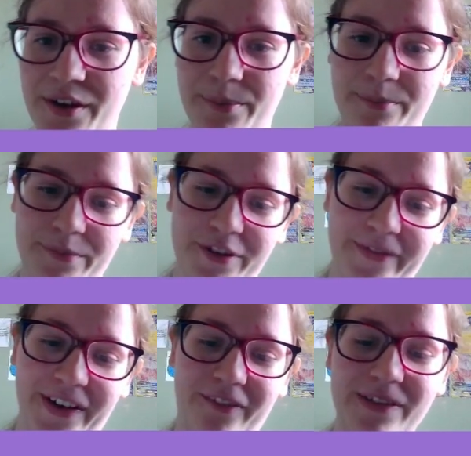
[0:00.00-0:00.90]

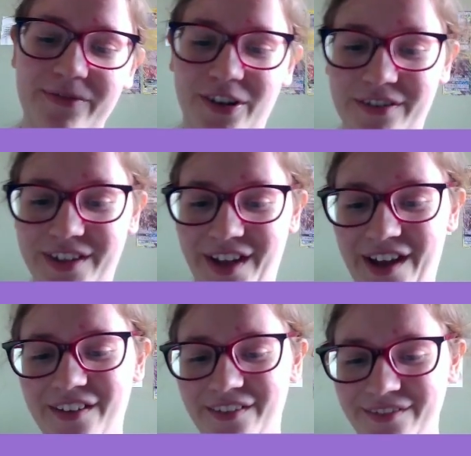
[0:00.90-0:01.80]
Moving on, we've got
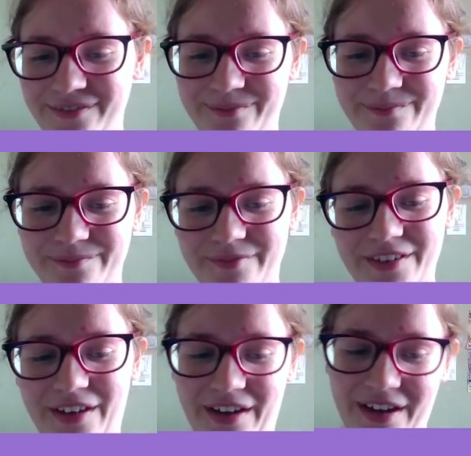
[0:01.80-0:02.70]
Gengar,
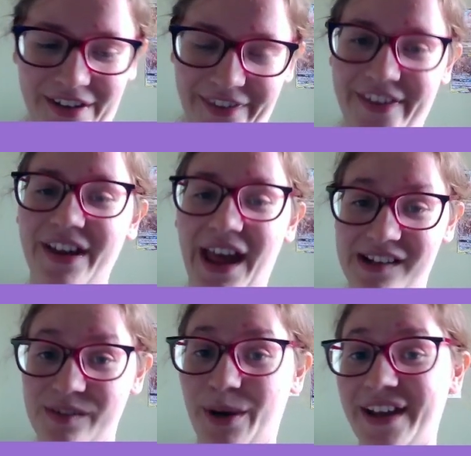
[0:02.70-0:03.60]
another
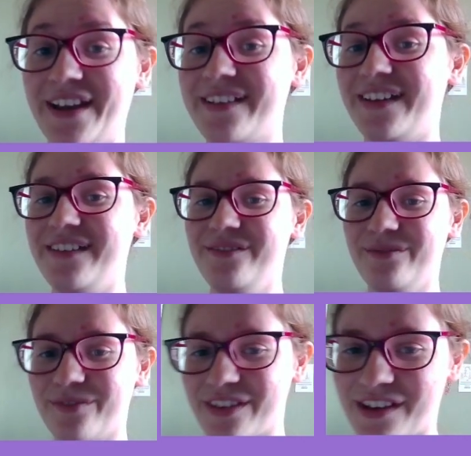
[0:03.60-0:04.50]
80 by 80
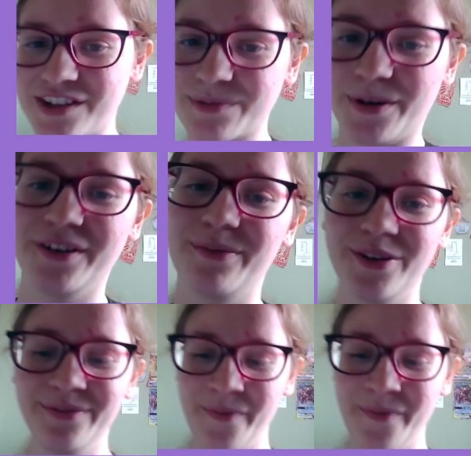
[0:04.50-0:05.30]
stitch Pokemon.